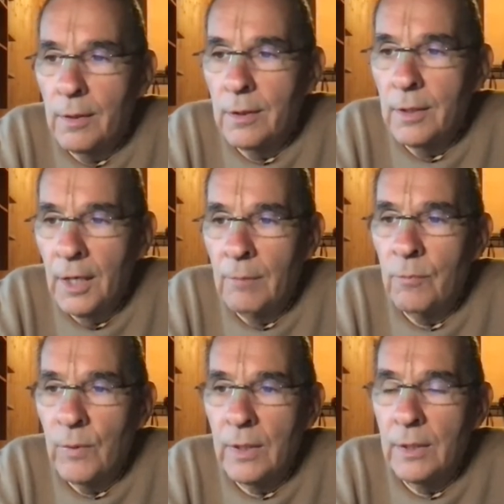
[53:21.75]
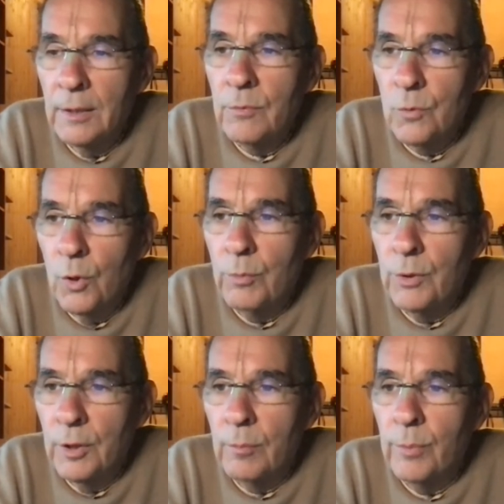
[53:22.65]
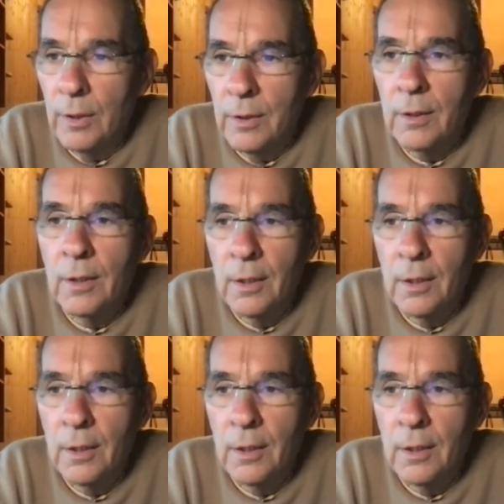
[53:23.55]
that came by getting absorbed in it. But